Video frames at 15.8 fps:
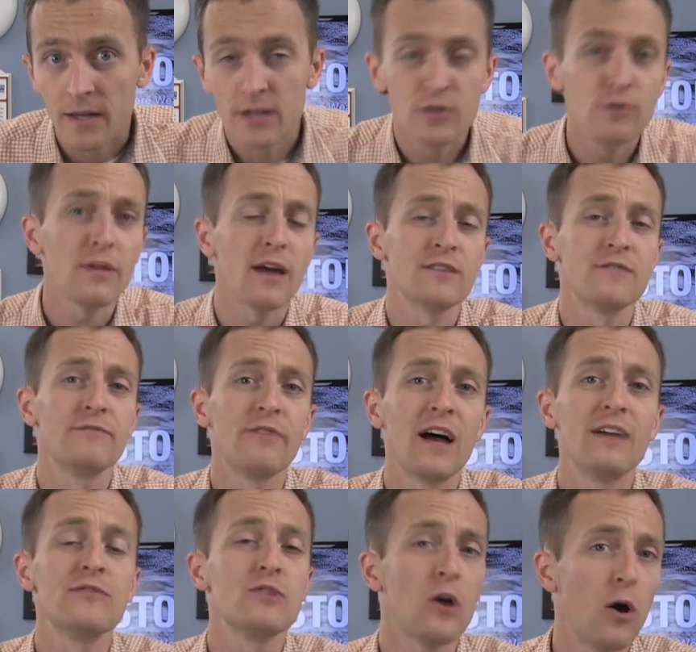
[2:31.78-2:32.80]
two thousand
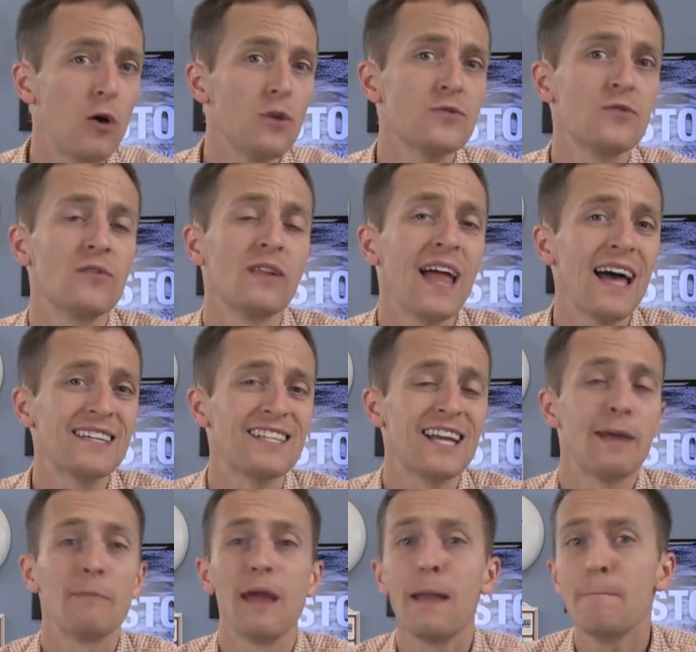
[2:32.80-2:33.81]
five is also the last
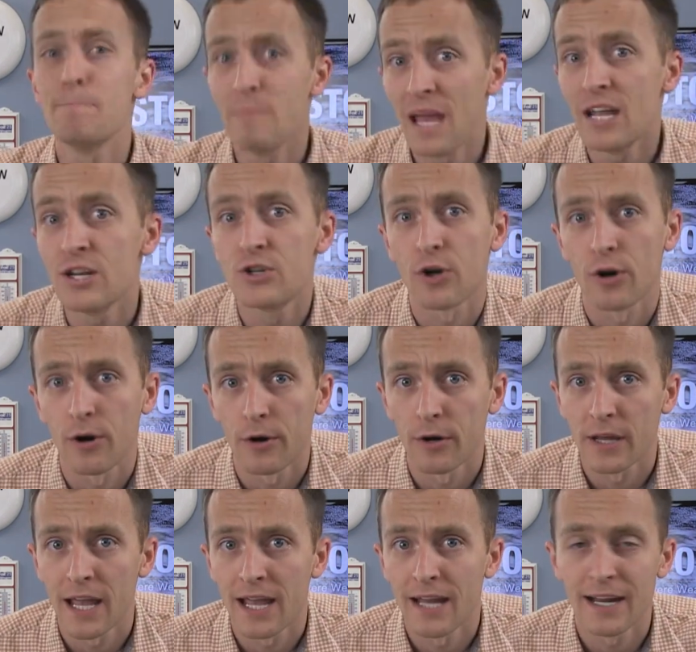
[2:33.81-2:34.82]
time a major
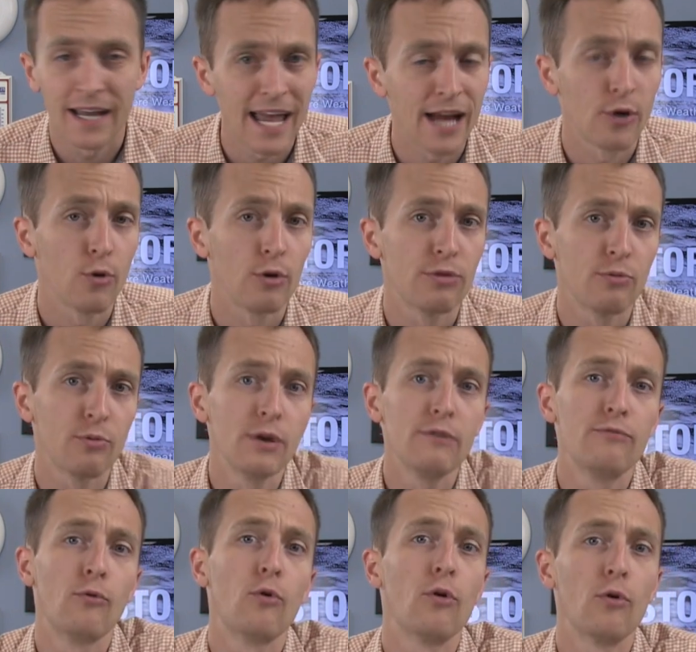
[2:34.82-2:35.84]
hurricane, a category three,
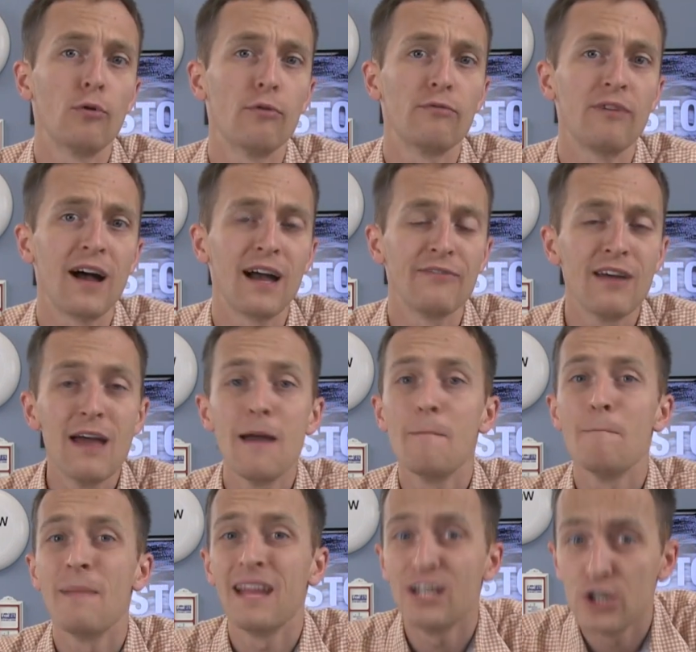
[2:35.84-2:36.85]
four, or five,
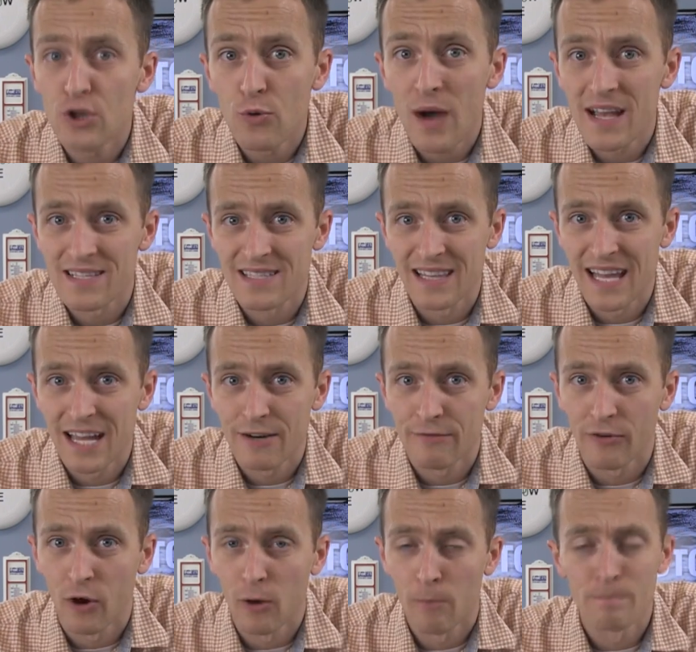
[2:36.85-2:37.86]
made U S
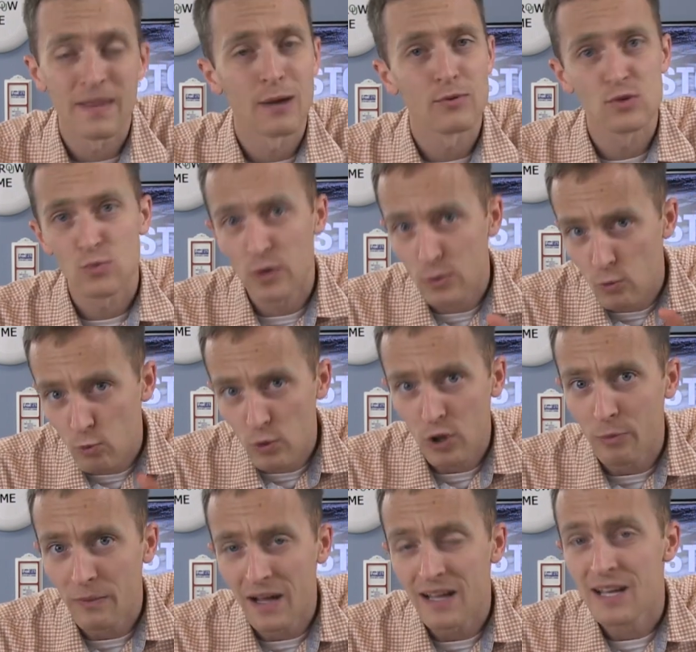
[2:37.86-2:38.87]
landfall. That was when
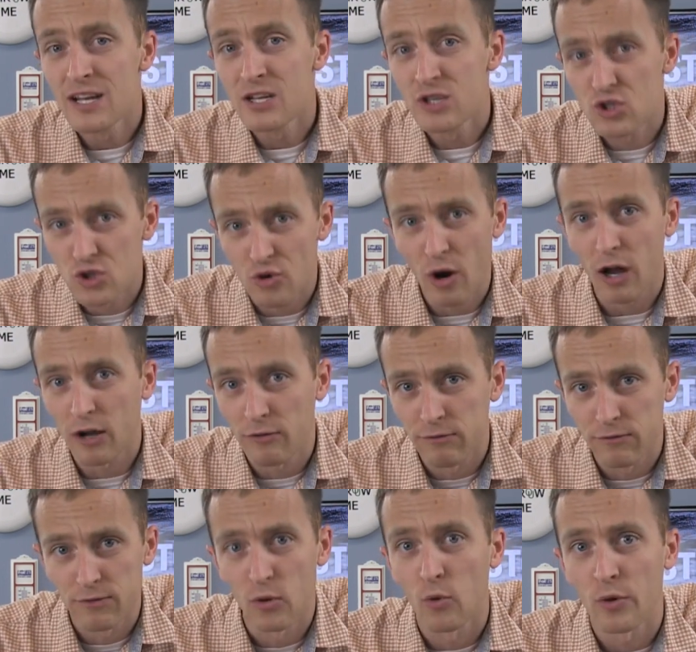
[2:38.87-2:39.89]
Wilma struck
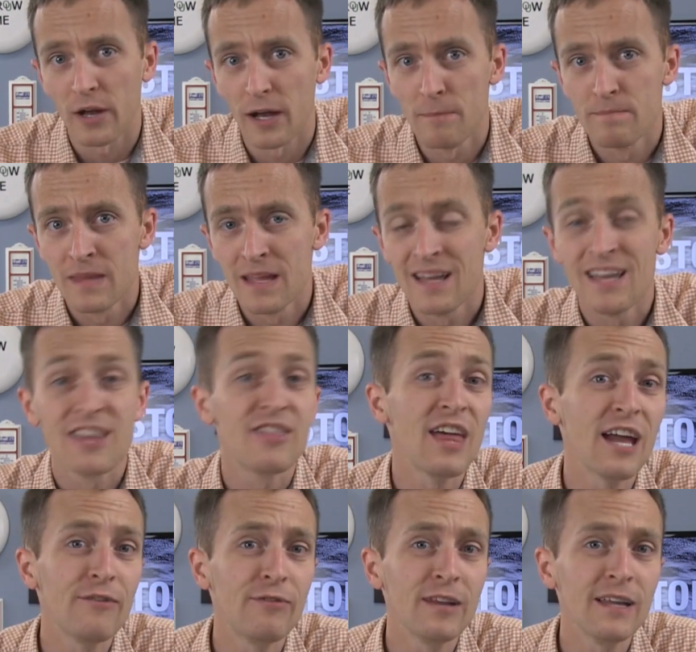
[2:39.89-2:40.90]
Florida.
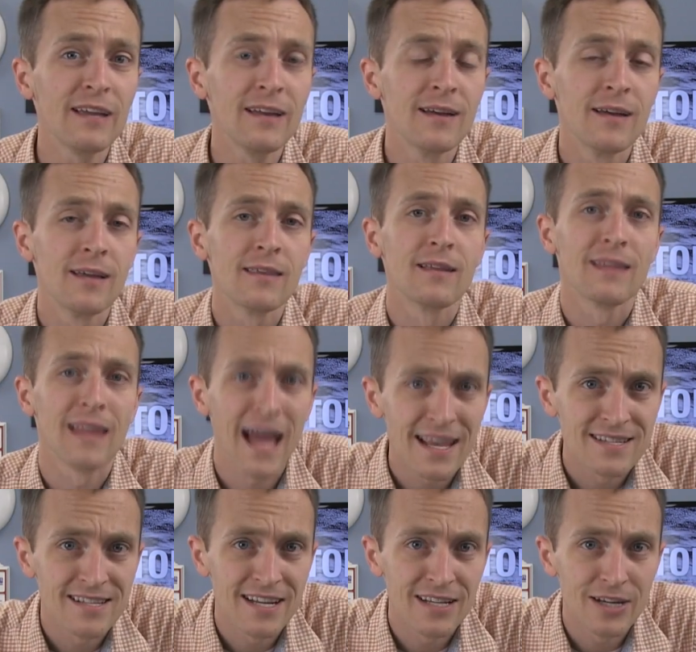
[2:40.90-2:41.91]
Thankfully, the
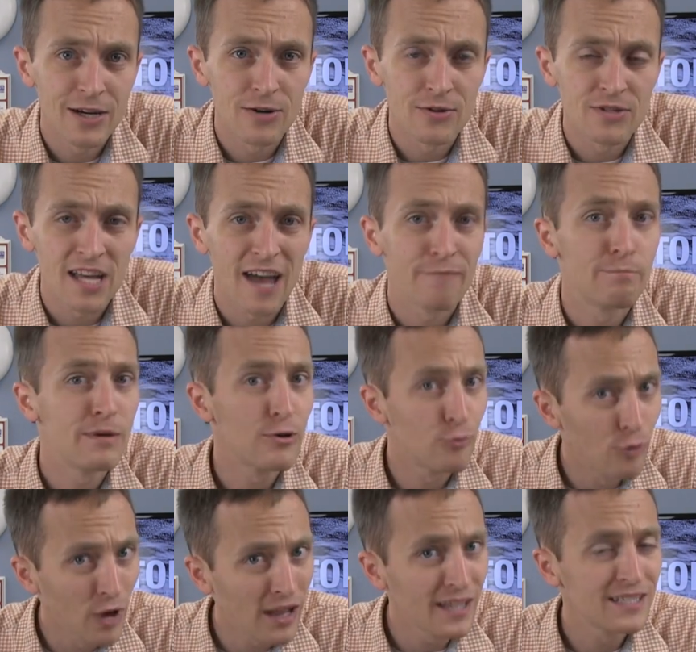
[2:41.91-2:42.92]
last ten years have
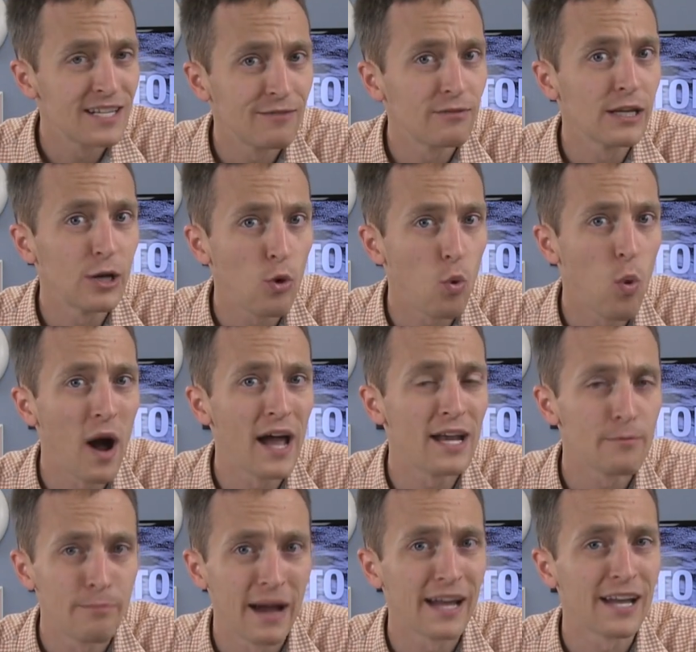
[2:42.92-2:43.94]
been relatively
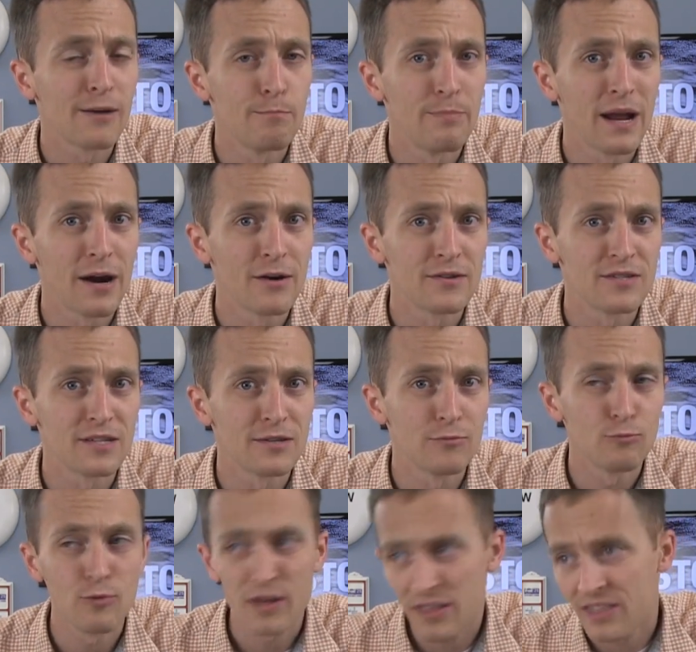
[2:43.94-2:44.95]
quiet by
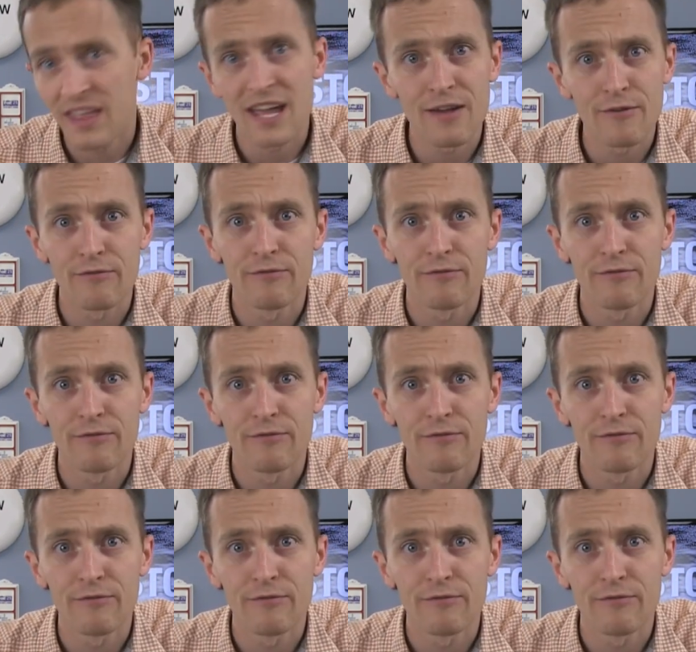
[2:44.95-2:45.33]
comparison, with a